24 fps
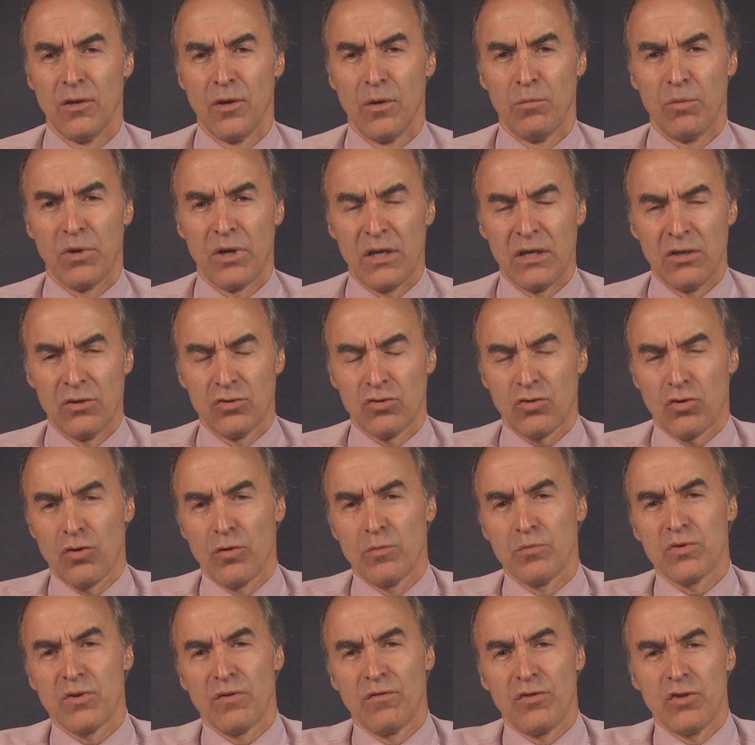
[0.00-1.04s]
but in
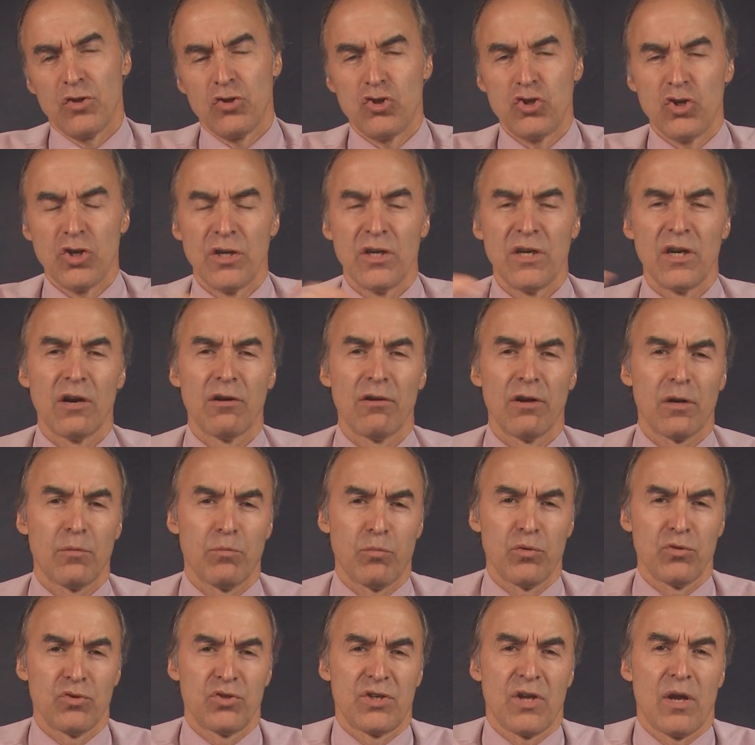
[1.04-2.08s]
terms of the generic
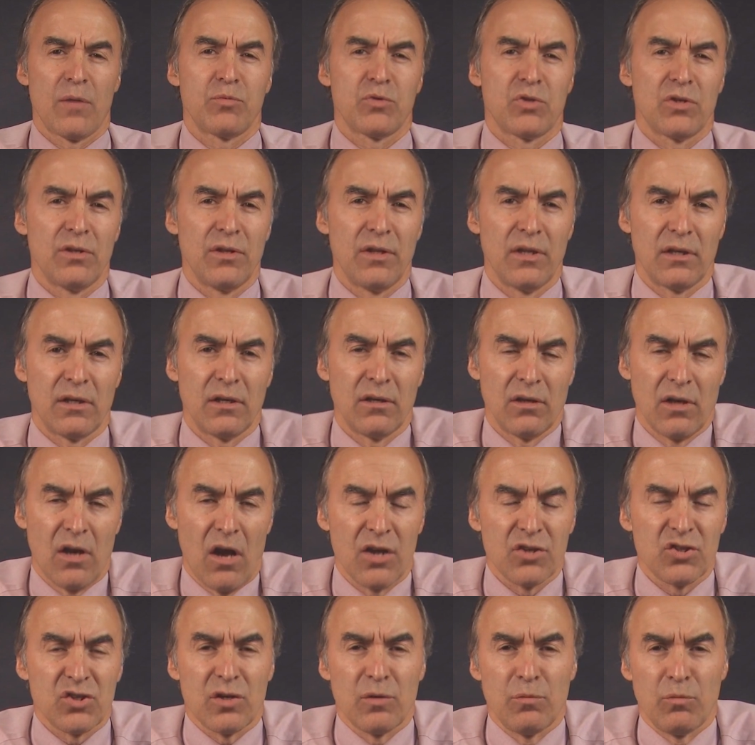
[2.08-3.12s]
perception that
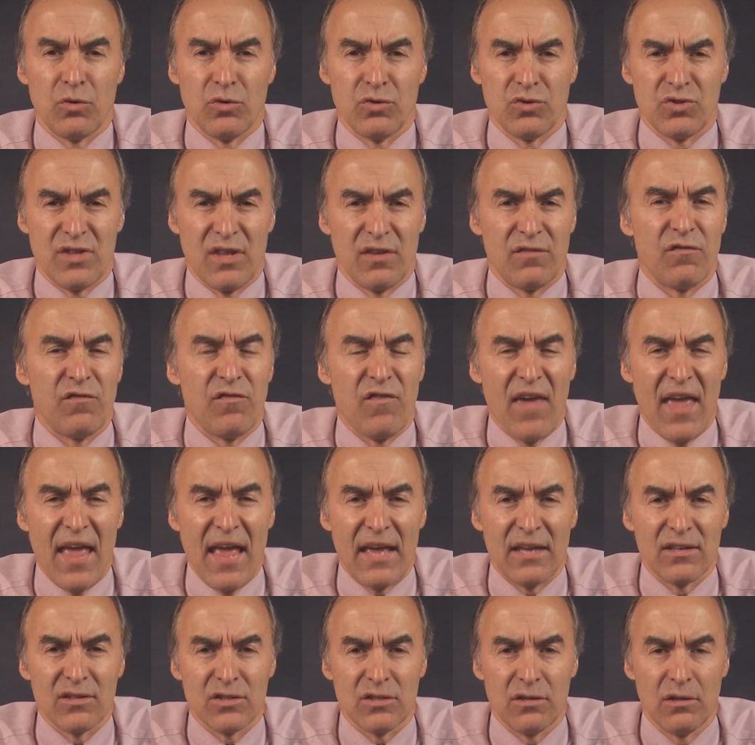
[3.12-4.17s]
customers, that
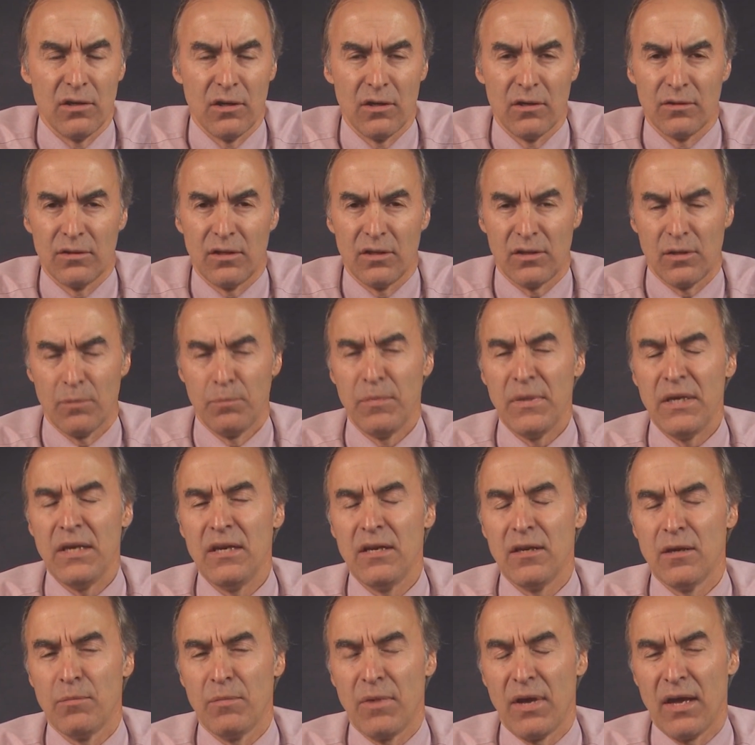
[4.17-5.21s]
fans, that the
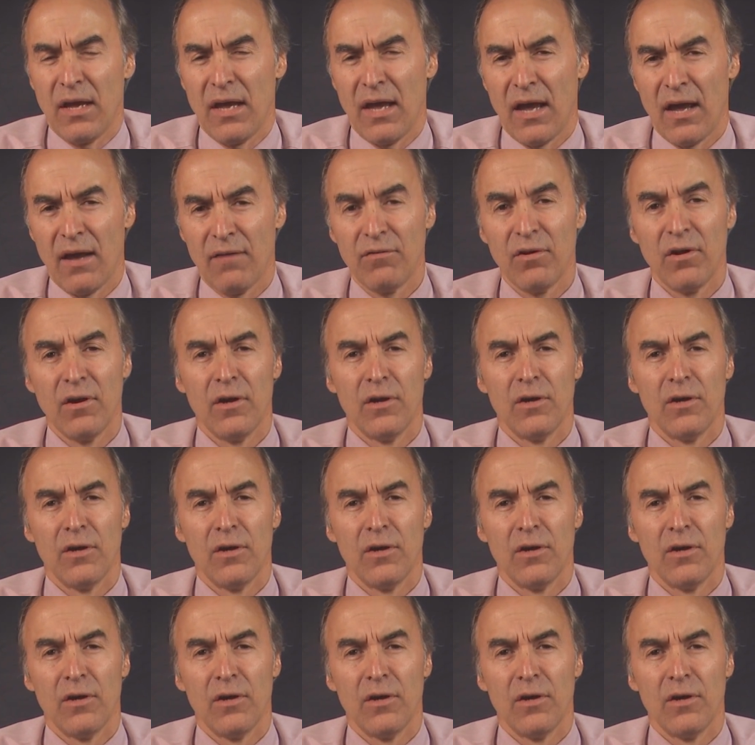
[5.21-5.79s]
media may have.